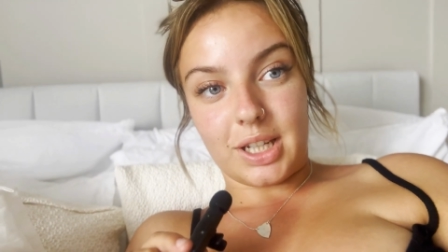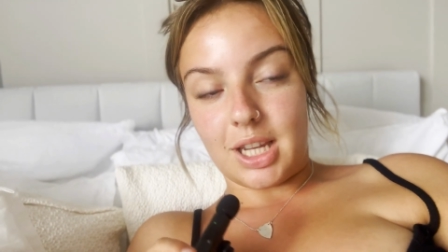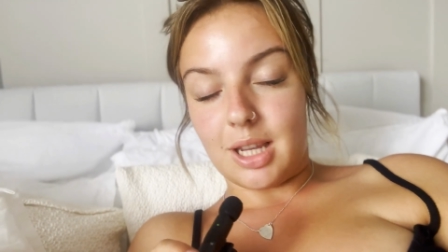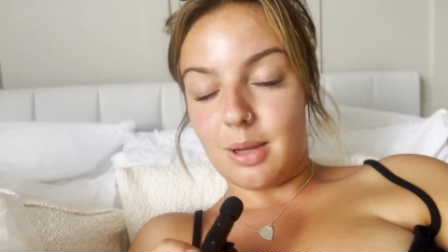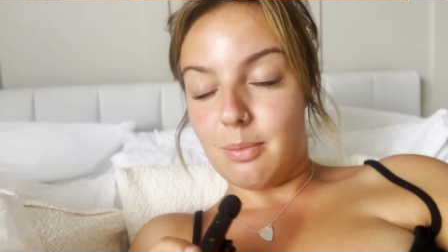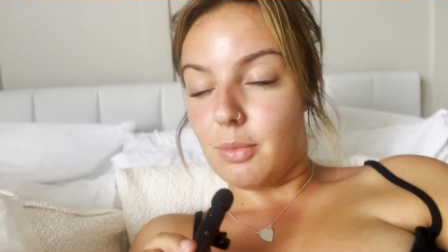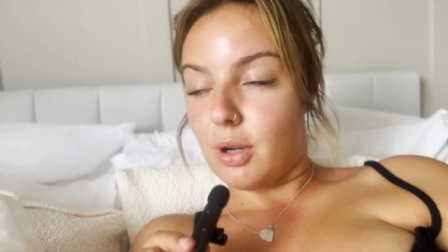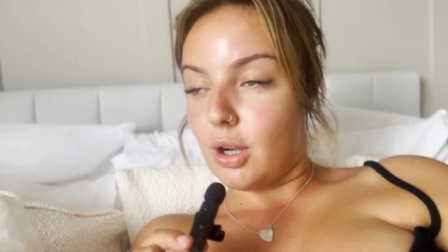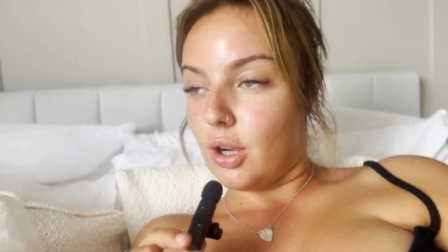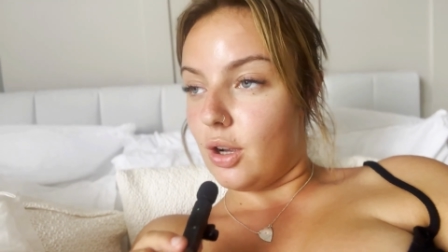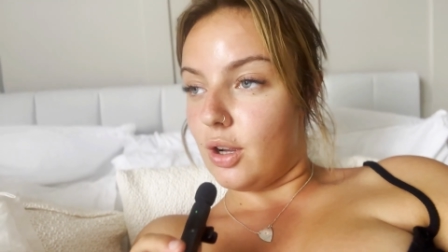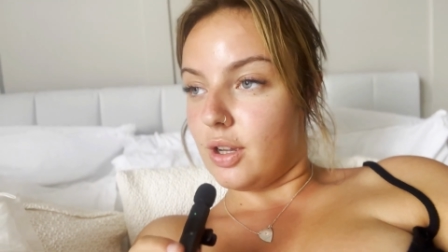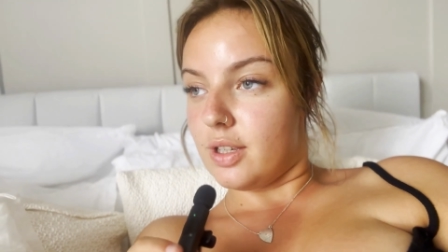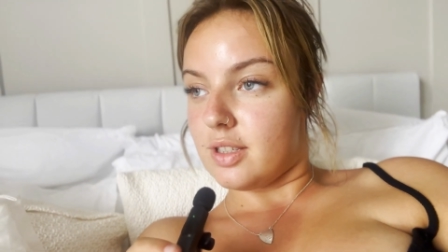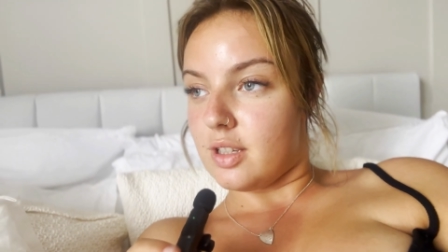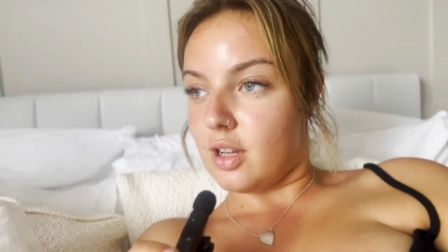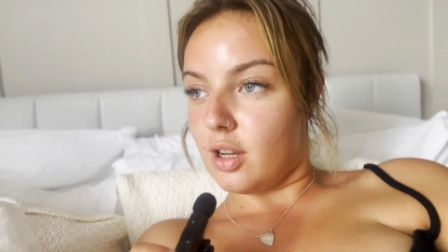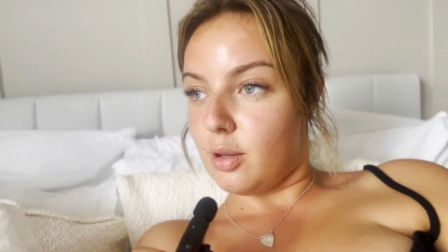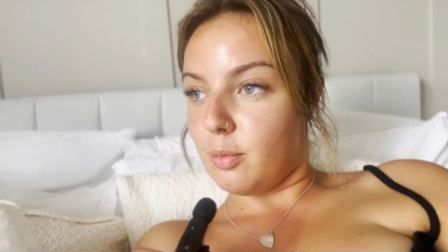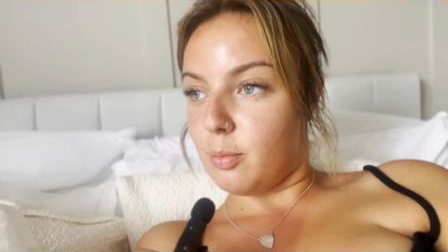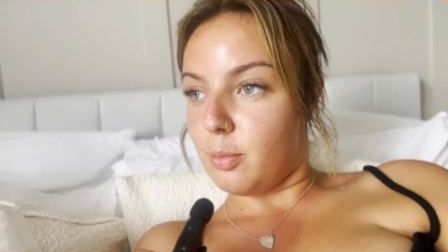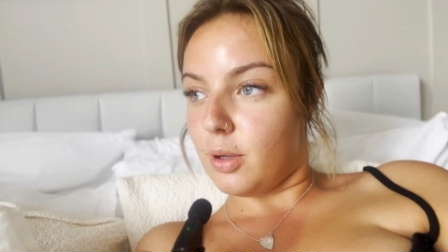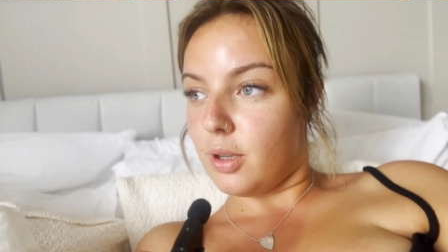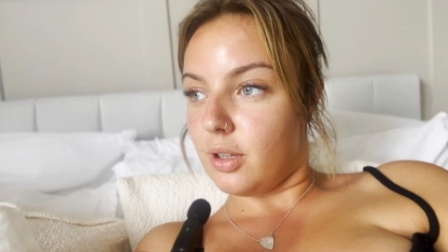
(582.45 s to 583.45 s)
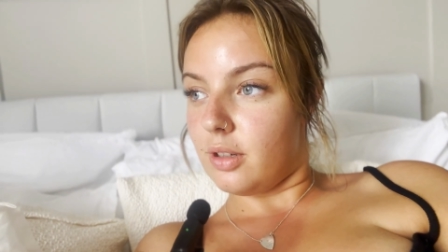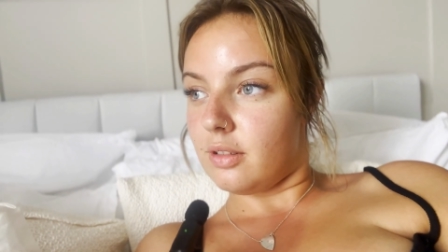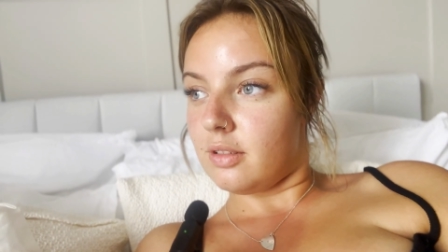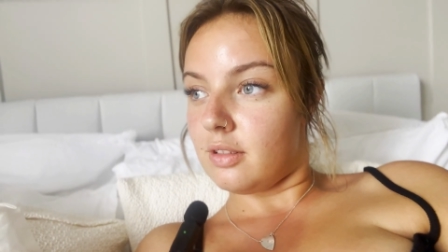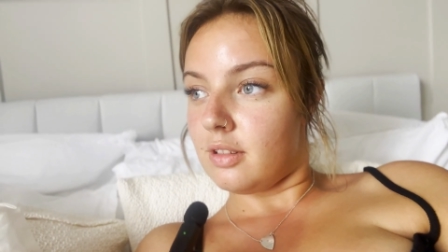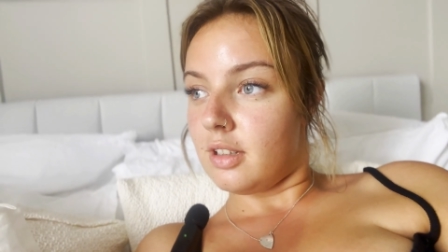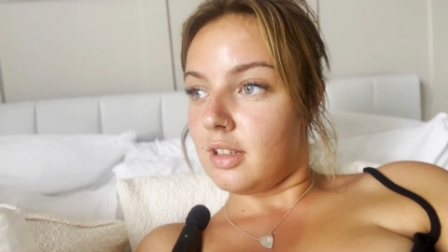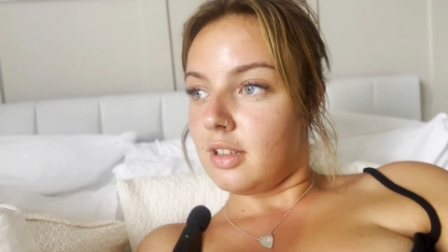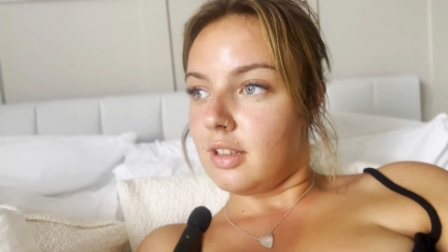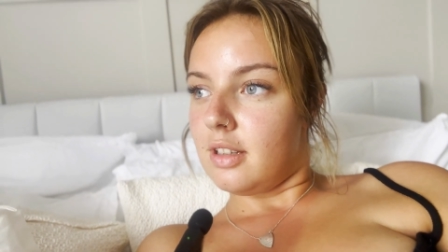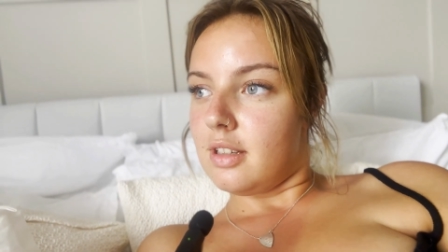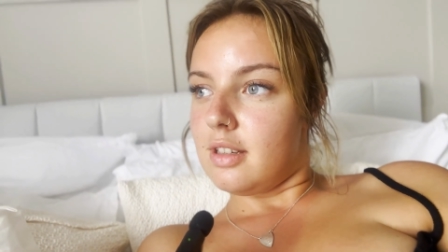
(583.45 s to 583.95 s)
keep my eyes open.
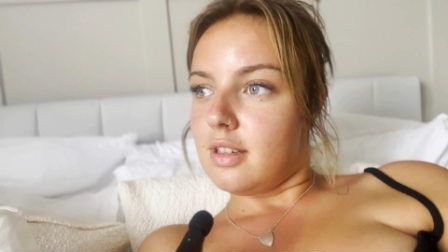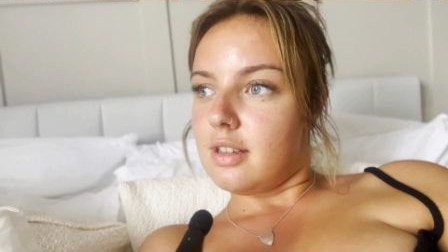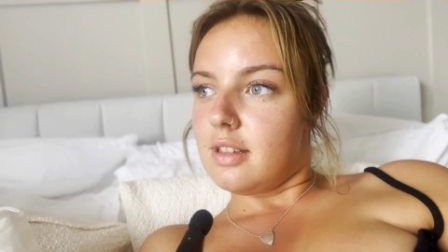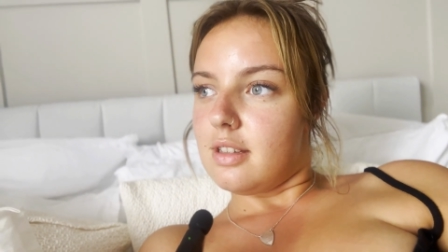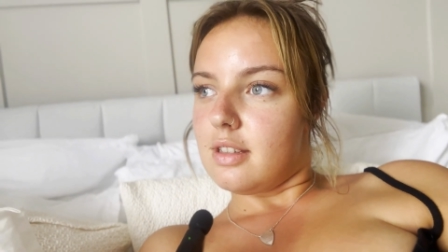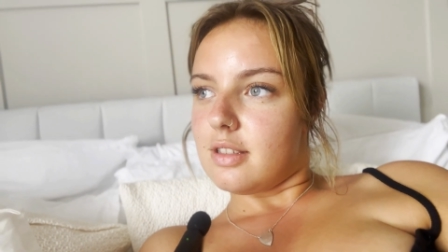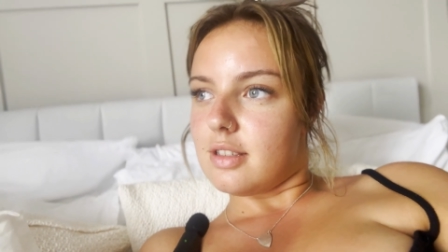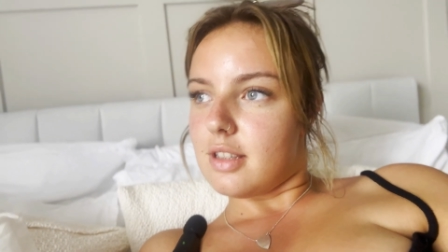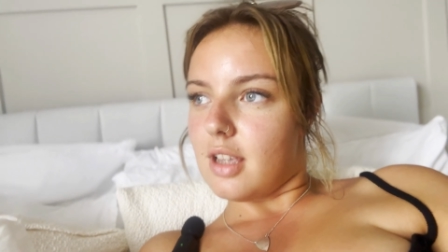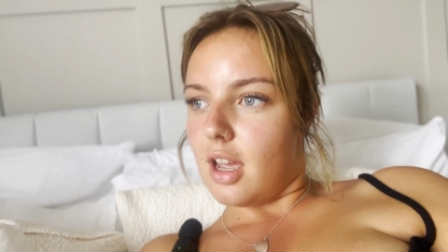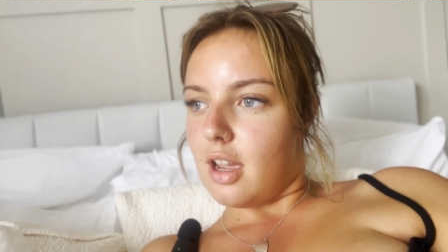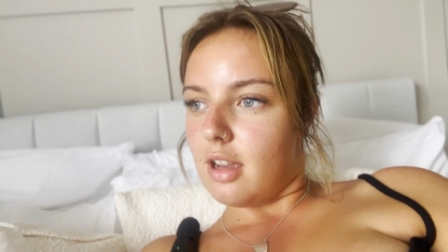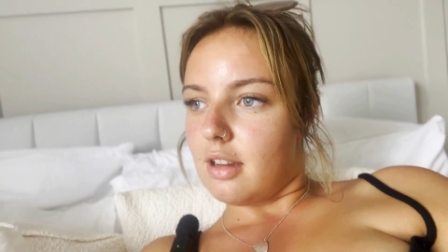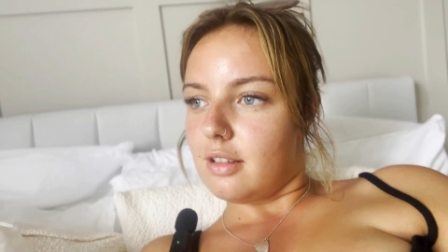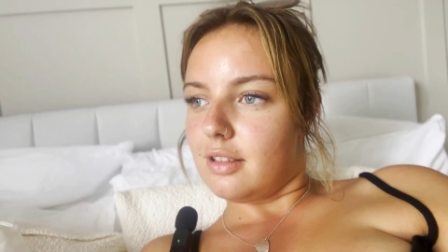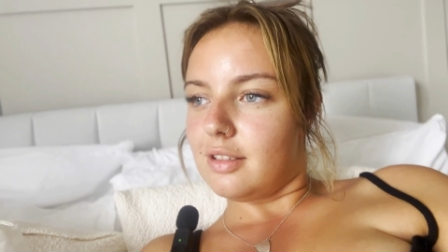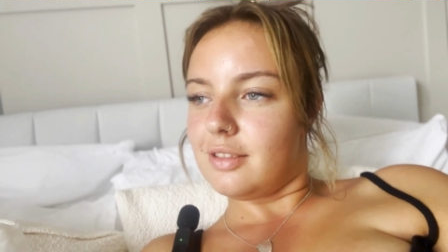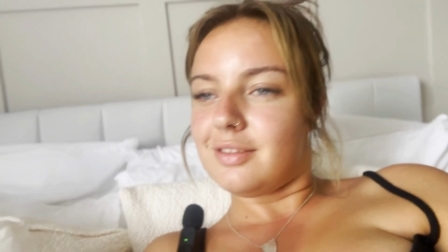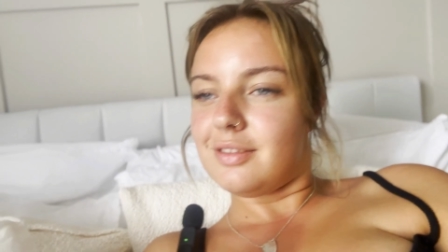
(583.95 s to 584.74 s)
So